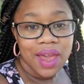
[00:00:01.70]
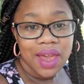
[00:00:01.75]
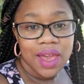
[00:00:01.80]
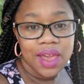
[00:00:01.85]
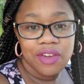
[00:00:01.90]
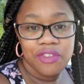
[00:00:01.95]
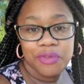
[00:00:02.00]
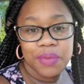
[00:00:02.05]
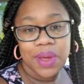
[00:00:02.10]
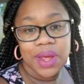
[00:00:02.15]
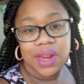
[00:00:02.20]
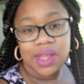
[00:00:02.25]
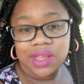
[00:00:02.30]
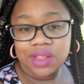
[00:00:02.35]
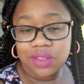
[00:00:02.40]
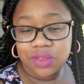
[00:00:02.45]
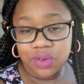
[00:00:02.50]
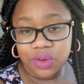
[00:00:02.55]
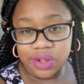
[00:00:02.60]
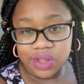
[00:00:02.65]
Hey everybody,
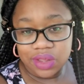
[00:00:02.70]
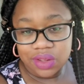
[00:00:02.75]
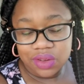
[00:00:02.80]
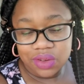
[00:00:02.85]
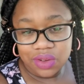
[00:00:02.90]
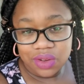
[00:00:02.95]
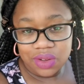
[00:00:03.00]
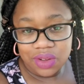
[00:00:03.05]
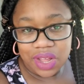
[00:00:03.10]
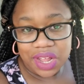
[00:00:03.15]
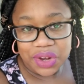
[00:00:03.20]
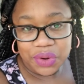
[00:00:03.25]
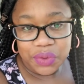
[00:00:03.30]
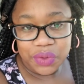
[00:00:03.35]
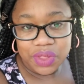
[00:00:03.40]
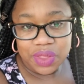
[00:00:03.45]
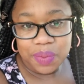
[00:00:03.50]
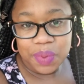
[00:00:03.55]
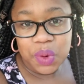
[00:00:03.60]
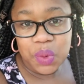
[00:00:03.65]
it's Krystal. I know
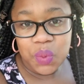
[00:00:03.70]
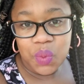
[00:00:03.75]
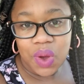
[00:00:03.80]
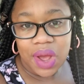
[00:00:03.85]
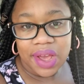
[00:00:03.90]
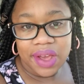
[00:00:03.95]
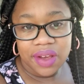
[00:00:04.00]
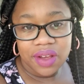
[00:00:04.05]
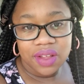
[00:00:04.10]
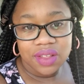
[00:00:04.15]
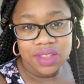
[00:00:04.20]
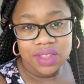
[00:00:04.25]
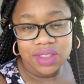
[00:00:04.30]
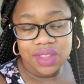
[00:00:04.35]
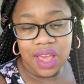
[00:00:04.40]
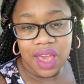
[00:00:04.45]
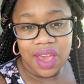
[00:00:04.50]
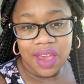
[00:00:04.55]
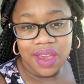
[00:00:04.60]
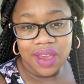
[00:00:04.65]
it's been a while since
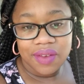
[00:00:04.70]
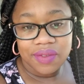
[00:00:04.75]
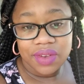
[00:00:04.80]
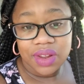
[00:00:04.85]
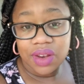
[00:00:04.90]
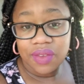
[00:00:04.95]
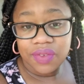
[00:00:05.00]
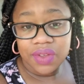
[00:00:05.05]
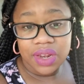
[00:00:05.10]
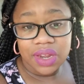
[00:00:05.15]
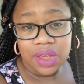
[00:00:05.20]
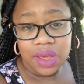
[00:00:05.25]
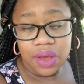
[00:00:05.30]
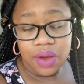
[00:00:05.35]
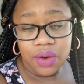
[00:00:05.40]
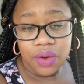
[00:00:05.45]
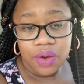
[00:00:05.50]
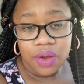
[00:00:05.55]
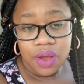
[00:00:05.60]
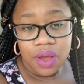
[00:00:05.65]
I've done a
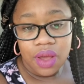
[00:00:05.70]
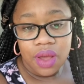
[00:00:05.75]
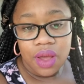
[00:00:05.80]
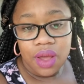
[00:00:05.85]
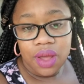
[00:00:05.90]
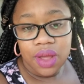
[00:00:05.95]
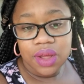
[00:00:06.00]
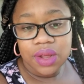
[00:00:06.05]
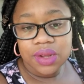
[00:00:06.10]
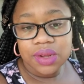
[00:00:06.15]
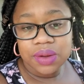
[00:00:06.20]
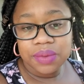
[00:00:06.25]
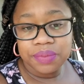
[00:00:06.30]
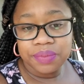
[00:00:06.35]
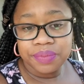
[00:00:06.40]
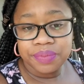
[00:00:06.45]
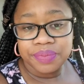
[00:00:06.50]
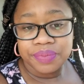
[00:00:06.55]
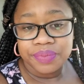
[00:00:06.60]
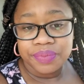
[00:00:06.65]
video,
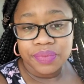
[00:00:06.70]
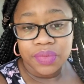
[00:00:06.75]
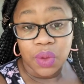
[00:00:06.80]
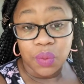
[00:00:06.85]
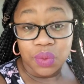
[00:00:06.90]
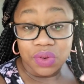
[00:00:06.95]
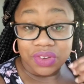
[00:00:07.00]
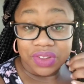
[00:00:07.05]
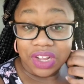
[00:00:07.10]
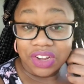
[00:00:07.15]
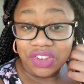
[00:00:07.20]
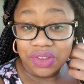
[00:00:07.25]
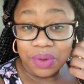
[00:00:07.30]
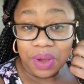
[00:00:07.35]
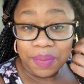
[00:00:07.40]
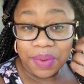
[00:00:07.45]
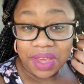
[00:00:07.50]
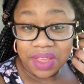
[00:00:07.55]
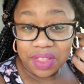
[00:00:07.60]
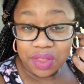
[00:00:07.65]
um, which is actually why I'm
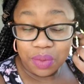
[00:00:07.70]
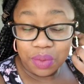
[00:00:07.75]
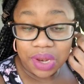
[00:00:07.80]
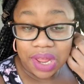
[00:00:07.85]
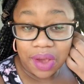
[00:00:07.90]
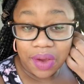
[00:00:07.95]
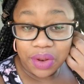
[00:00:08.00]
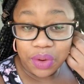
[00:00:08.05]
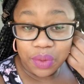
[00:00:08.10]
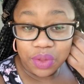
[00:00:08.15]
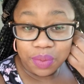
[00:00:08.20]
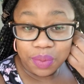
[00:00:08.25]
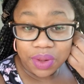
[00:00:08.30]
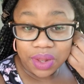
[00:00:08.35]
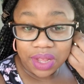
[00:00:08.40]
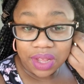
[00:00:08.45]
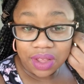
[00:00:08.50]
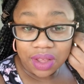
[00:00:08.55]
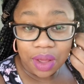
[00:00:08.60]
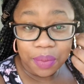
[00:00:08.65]
making this one now. I know it's been
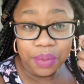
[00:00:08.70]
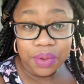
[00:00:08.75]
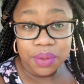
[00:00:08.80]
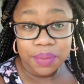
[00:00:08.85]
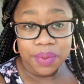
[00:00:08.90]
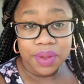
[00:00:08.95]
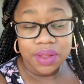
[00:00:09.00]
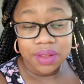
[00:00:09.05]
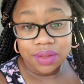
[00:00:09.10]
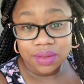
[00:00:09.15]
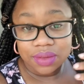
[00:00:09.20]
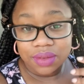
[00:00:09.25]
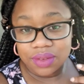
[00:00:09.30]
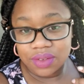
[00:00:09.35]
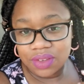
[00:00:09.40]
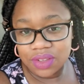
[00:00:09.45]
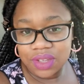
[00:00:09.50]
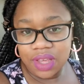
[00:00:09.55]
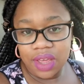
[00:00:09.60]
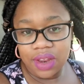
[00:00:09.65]
like a couple of months.
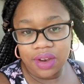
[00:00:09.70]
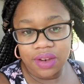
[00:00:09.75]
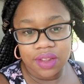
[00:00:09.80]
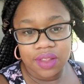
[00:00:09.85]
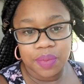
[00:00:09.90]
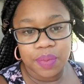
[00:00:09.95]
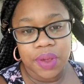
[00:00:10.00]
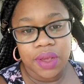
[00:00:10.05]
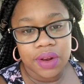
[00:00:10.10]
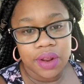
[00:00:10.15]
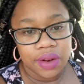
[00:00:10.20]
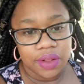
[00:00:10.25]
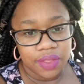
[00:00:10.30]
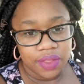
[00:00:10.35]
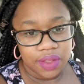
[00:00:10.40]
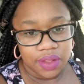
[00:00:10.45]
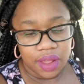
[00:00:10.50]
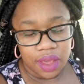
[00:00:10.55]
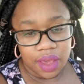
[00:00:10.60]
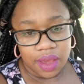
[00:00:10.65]
It's kind of disappeared out of
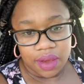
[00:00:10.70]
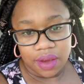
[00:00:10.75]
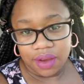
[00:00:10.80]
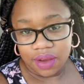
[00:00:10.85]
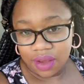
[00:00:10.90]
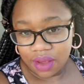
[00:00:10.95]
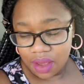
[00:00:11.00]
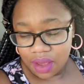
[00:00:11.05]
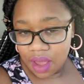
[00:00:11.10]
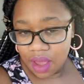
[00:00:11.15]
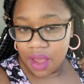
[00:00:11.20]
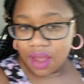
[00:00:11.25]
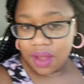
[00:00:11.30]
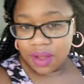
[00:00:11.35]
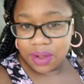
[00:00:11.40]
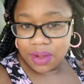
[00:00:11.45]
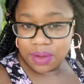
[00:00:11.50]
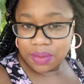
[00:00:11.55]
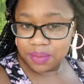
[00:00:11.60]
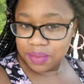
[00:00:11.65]
thin air.
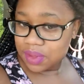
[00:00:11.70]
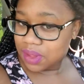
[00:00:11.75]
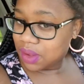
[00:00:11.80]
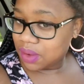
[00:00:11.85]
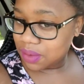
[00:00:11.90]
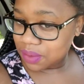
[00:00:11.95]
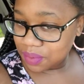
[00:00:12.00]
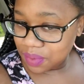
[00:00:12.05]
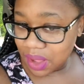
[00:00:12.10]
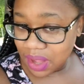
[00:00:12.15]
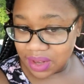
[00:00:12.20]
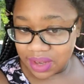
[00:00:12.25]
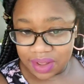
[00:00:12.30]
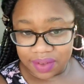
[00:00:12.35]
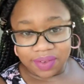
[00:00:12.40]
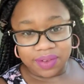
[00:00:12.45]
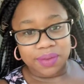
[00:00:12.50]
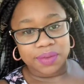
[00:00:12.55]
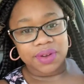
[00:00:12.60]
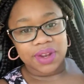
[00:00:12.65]
Um, so I
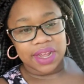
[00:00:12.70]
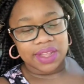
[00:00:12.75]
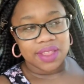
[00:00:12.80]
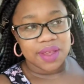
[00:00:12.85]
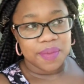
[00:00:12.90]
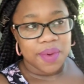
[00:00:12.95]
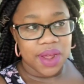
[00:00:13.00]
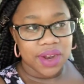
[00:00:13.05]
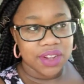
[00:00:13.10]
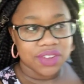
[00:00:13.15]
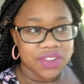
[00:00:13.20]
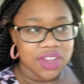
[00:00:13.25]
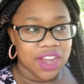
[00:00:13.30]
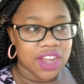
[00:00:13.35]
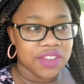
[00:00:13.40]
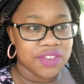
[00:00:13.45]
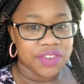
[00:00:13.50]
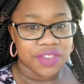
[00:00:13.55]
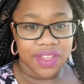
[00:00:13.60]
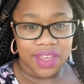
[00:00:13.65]
definitely would like to
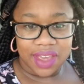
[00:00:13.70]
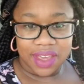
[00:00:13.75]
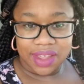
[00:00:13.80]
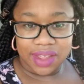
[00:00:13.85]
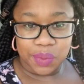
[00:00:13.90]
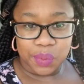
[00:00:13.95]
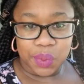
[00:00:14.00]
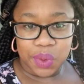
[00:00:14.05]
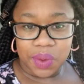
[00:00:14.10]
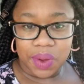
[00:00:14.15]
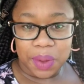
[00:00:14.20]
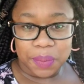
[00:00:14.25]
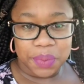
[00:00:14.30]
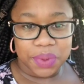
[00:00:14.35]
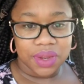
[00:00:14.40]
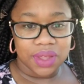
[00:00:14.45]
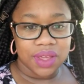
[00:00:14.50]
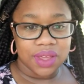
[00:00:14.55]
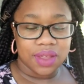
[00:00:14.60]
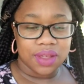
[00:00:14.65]
apologize for that. It won't happen
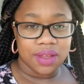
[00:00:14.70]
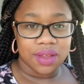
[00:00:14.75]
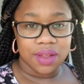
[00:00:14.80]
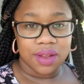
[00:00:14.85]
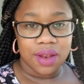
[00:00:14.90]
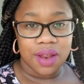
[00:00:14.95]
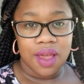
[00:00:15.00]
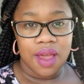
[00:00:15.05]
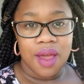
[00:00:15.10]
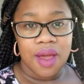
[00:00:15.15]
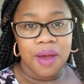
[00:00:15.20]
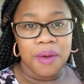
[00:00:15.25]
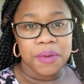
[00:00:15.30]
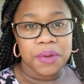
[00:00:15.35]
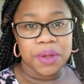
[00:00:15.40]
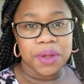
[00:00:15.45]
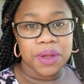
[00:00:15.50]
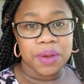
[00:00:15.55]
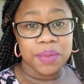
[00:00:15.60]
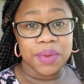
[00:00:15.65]
again.
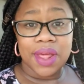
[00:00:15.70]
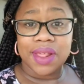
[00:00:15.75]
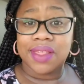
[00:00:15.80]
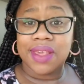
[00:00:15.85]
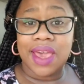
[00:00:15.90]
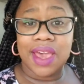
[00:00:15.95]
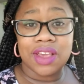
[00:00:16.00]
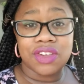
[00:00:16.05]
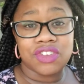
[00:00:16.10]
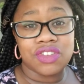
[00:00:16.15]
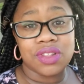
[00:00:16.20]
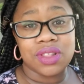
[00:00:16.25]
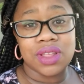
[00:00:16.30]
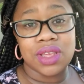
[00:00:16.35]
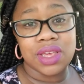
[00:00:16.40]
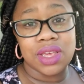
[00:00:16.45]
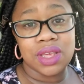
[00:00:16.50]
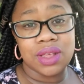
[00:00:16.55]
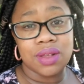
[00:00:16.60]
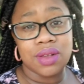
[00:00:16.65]
Um, and that's
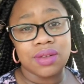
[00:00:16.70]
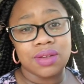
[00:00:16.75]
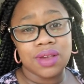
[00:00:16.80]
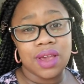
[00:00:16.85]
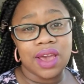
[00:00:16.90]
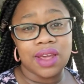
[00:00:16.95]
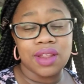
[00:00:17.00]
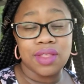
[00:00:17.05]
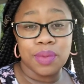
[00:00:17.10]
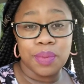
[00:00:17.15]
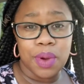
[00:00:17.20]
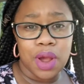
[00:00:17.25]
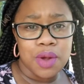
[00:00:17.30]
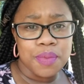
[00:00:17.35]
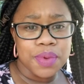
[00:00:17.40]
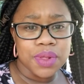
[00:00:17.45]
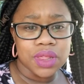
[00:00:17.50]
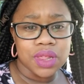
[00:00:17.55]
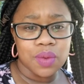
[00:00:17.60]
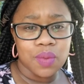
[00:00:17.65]
actually kind of the
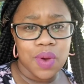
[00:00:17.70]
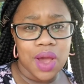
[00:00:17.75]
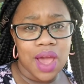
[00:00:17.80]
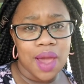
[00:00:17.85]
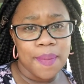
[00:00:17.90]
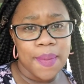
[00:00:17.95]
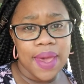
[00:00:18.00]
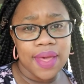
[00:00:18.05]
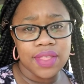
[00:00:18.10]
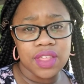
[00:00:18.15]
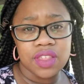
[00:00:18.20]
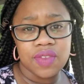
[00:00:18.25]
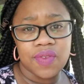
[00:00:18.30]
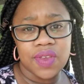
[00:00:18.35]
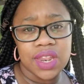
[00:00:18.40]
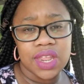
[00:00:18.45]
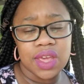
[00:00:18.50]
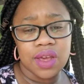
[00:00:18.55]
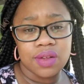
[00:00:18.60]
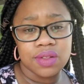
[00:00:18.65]
purpose of why I made this
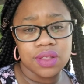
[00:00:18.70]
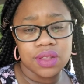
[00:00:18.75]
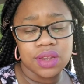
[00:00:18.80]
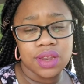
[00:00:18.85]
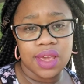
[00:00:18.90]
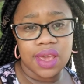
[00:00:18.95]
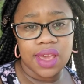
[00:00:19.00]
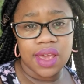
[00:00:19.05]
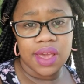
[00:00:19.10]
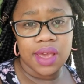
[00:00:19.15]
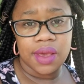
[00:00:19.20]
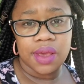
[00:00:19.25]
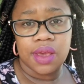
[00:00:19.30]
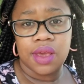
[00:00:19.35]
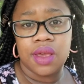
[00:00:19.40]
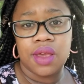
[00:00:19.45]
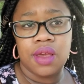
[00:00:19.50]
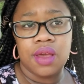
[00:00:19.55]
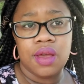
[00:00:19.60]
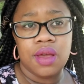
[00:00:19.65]
video today.
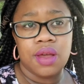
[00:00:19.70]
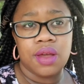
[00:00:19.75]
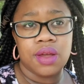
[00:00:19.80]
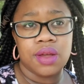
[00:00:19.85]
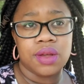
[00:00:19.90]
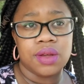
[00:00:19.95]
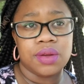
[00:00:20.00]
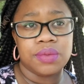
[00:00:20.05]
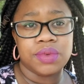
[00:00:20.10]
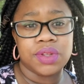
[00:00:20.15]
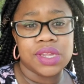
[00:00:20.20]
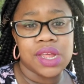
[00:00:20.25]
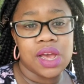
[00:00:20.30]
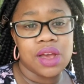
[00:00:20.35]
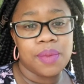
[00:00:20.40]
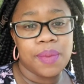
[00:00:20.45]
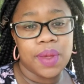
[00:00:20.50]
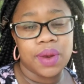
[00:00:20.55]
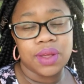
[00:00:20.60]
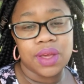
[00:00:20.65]
Um, to talk
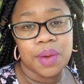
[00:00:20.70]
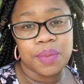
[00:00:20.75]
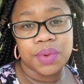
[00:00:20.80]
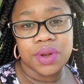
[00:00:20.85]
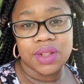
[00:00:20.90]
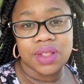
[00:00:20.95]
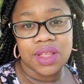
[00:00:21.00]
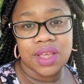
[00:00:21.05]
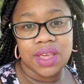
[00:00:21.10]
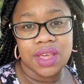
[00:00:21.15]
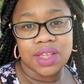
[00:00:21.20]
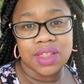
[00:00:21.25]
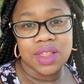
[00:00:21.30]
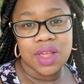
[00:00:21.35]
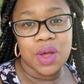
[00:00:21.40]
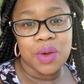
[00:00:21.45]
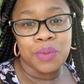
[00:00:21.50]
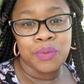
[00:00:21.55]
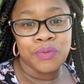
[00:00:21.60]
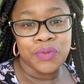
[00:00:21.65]
about a couple of things.
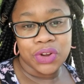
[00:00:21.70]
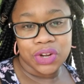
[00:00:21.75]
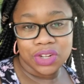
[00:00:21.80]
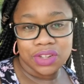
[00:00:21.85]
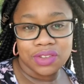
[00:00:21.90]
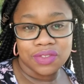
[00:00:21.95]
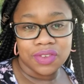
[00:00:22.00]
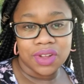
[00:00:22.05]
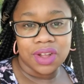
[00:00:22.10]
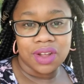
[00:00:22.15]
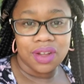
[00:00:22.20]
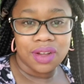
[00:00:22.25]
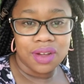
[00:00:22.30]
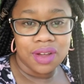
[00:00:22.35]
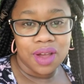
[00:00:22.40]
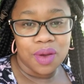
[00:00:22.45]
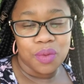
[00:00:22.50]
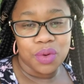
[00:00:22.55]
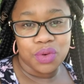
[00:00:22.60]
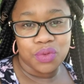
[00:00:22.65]
So first of all,
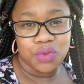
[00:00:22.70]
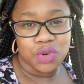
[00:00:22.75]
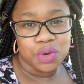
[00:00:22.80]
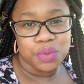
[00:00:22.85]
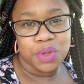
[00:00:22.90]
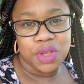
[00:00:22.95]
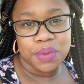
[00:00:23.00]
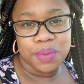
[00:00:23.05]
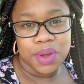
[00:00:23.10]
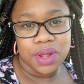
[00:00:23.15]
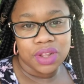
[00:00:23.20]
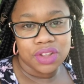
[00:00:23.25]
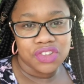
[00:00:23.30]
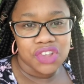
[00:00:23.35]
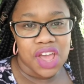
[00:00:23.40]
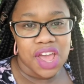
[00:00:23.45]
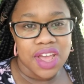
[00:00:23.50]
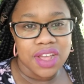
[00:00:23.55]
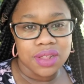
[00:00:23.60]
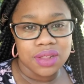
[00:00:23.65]
I want to formally
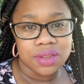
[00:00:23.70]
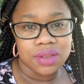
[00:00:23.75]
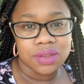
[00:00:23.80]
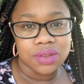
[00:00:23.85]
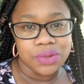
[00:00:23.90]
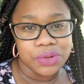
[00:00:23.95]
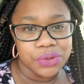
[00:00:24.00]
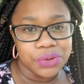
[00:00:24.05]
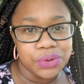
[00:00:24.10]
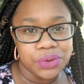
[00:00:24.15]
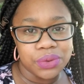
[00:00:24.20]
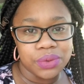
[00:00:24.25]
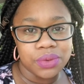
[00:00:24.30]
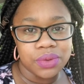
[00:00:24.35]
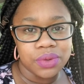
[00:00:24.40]
apologize to